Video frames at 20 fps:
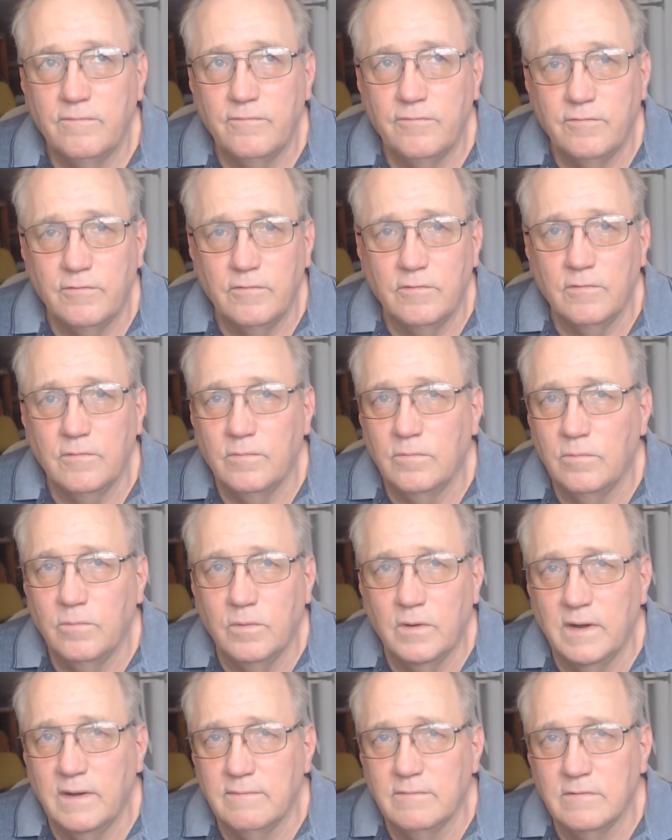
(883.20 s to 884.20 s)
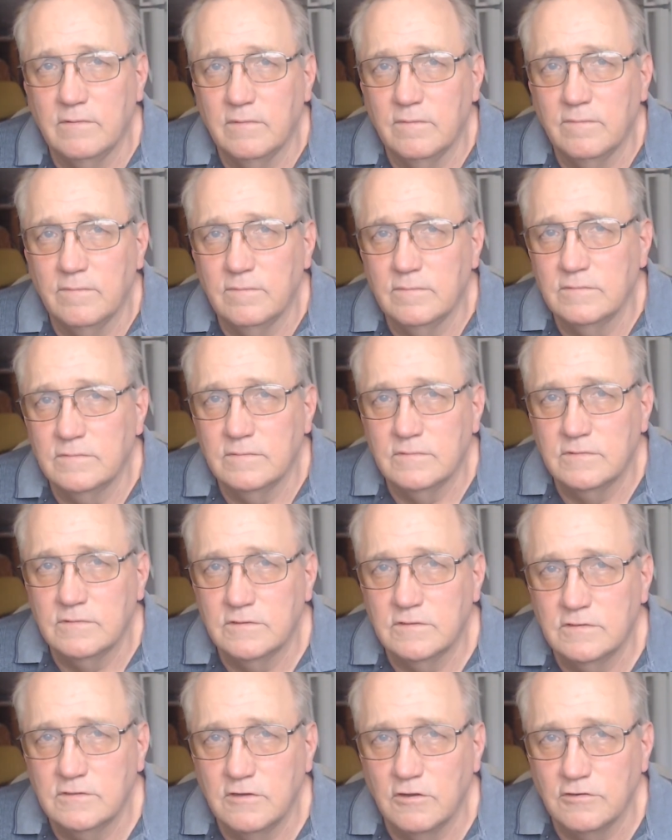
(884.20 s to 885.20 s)
for whatever
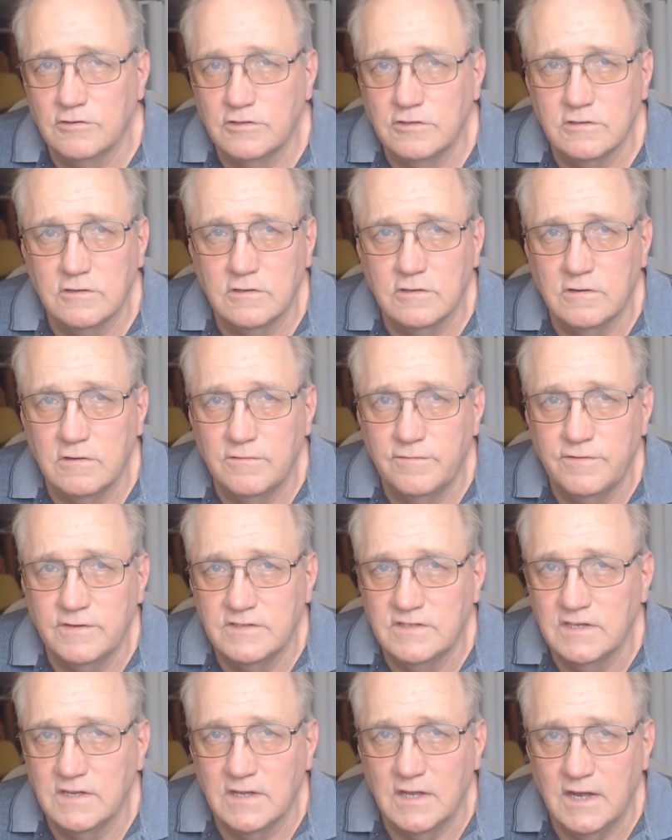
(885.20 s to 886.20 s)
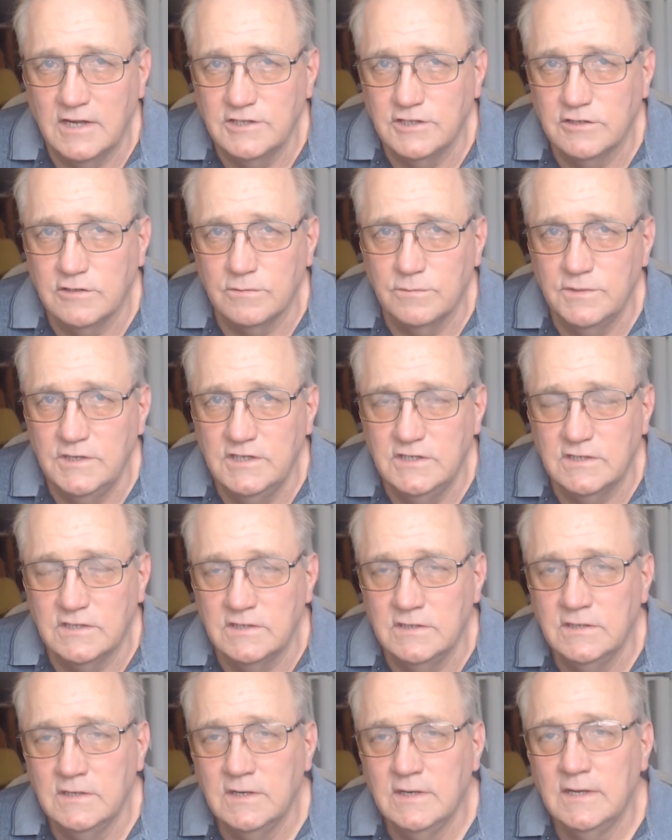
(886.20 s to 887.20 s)
social or physiological
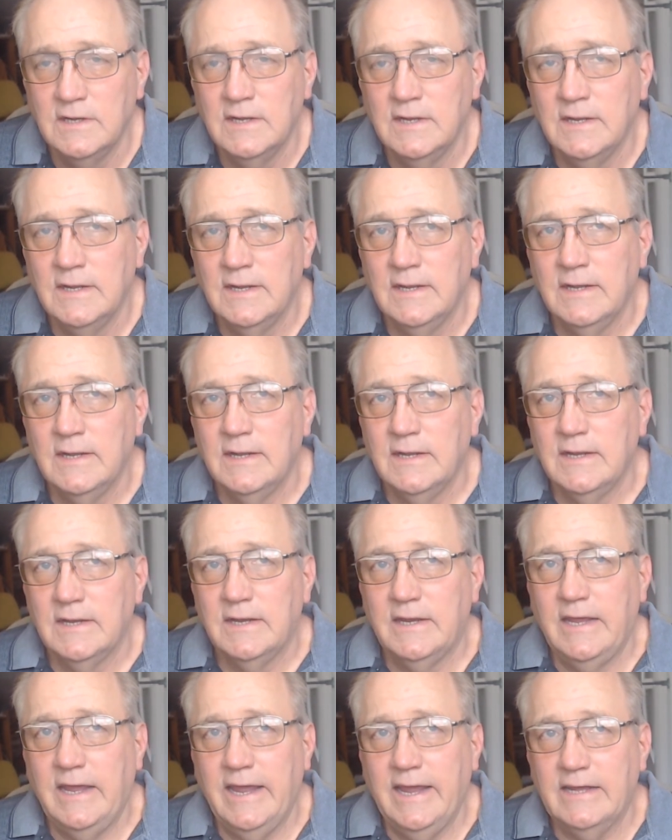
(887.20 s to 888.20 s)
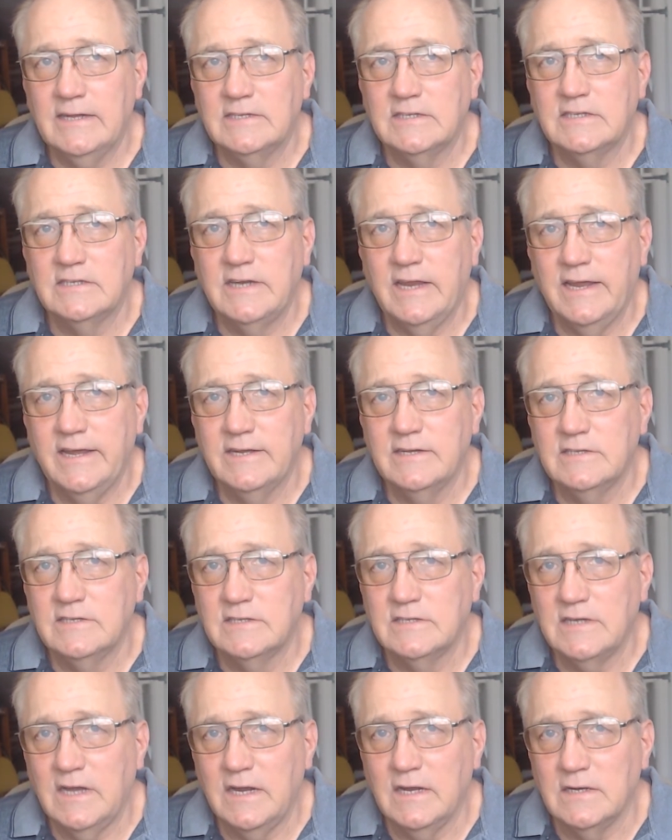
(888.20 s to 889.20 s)
reason, can't stand
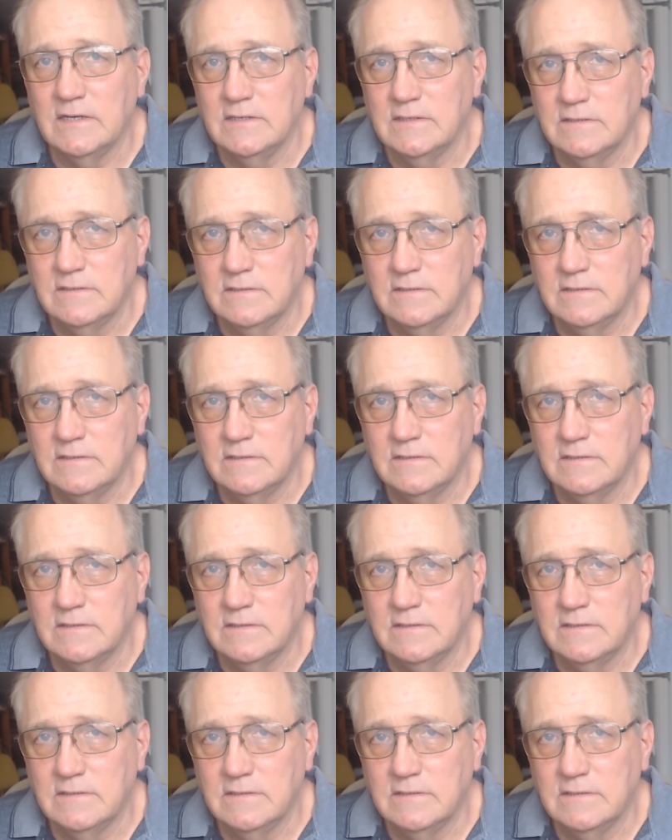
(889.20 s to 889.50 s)
silence.